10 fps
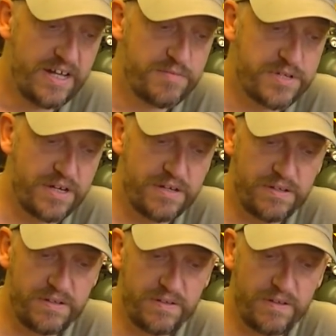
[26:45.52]

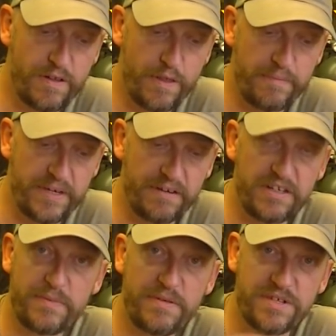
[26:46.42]
So, you know,
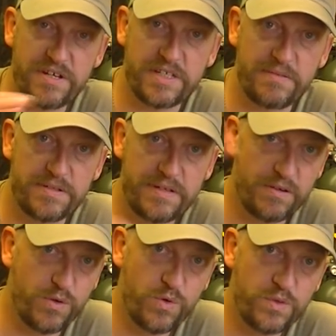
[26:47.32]
your immune system as well
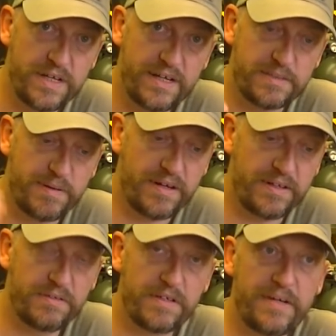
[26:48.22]
all takes part.
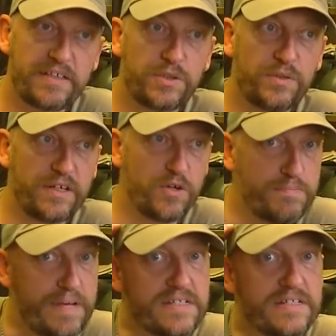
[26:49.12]
You want to make sure that you're
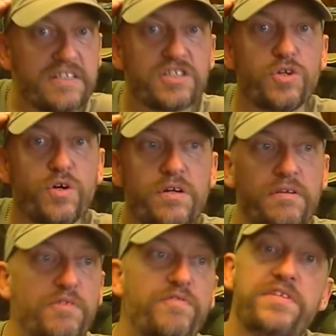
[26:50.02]
mentally strong.
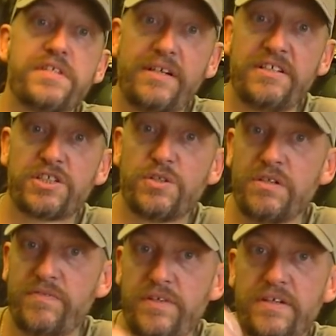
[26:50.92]
You're physically strong
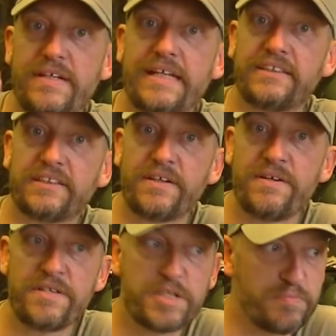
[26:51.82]
if you can
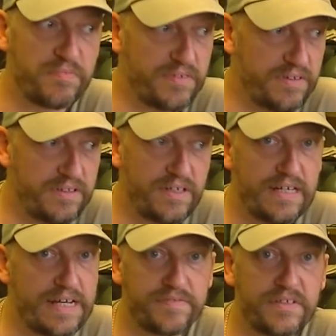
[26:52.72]
exercise. You don't
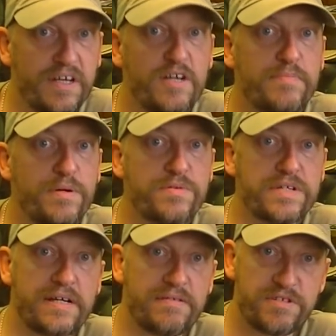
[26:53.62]
have to go balls
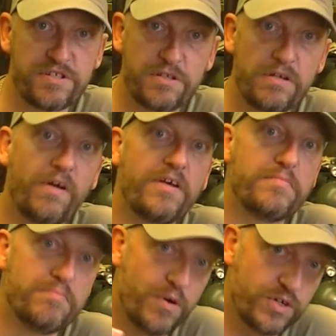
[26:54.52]
out, just do light,
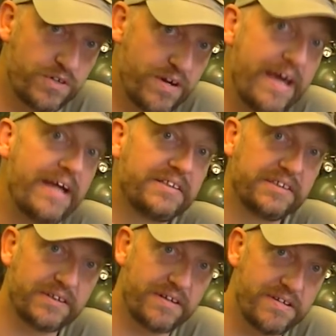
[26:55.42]
moderate
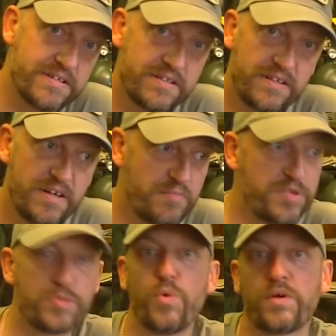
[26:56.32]
exercise.
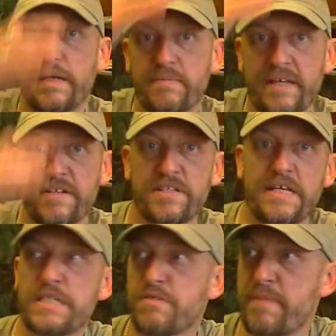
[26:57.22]
Just walking up and down the
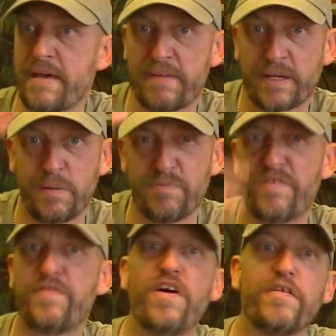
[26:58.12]
stairs with a backpack on for
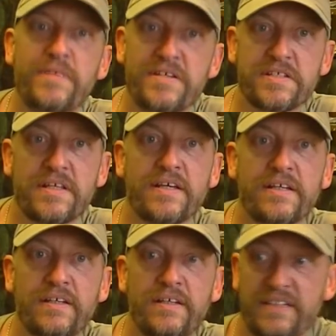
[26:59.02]
5 minutes a day.
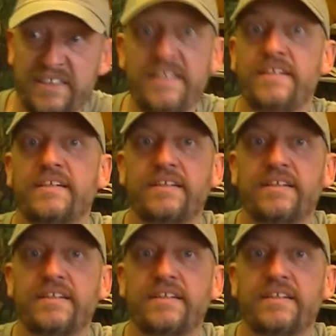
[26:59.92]
That's it.